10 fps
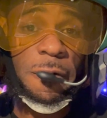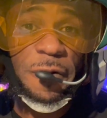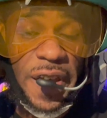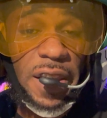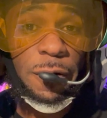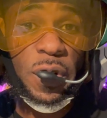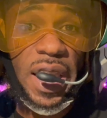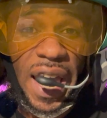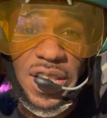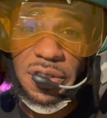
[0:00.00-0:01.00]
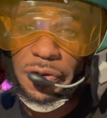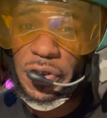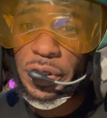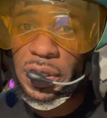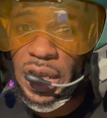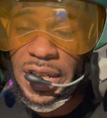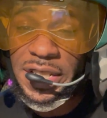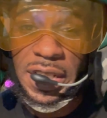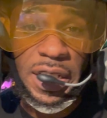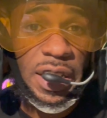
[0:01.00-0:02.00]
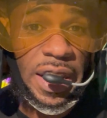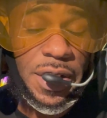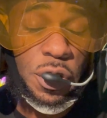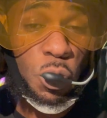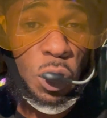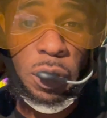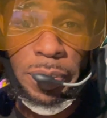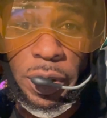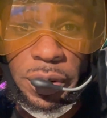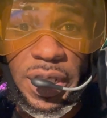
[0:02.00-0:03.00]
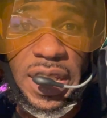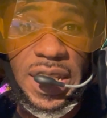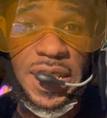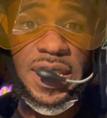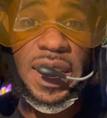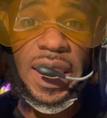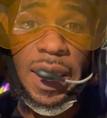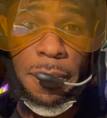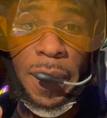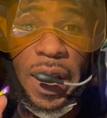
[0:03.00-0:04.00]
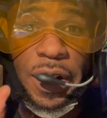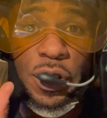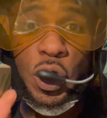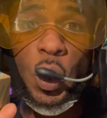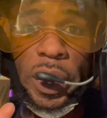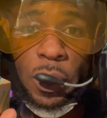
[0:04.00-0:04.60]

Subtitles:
favorite action figure line to collect to world build is Empire Toy